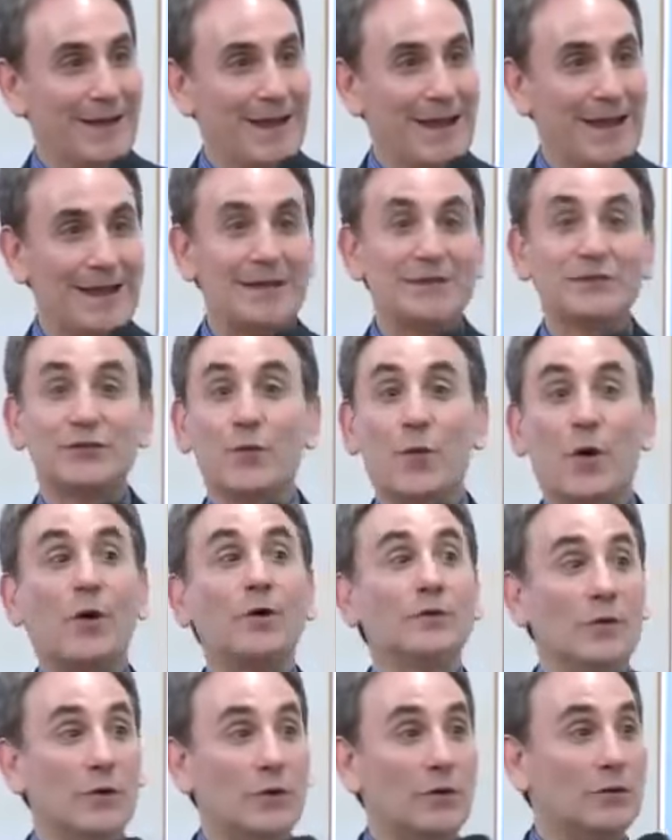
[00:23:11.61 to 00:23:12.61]
And as you
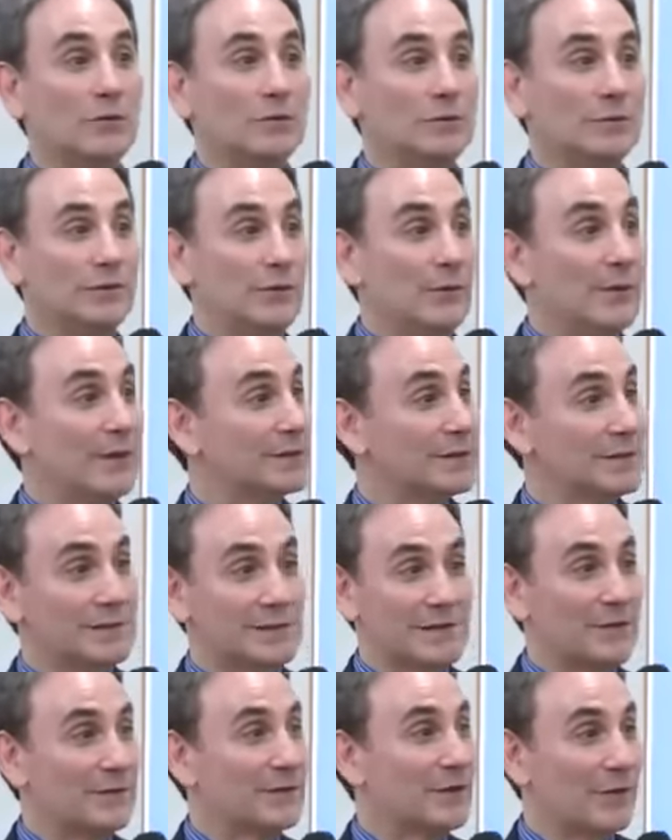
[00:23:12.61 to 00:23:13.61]
all know, U.S. and
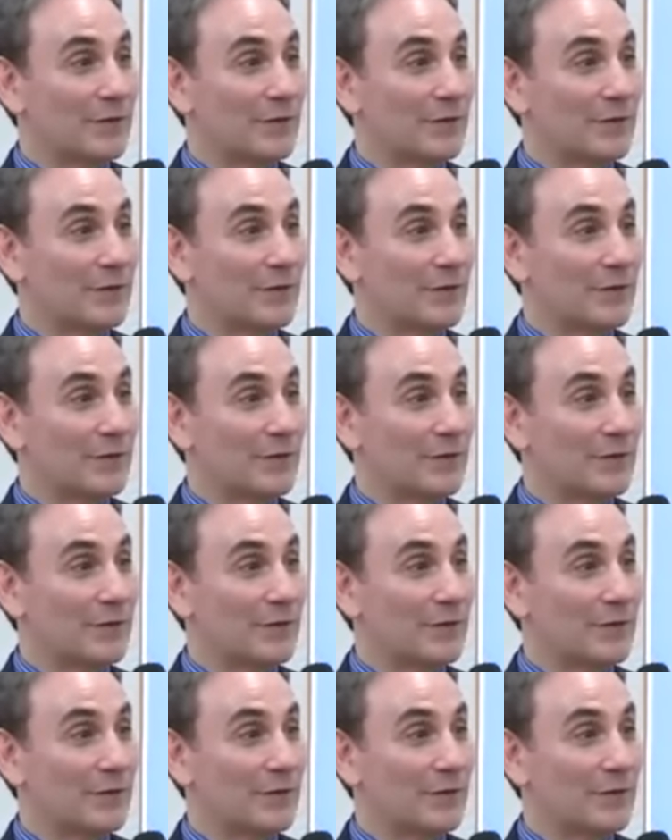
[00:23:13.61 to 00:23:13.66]
South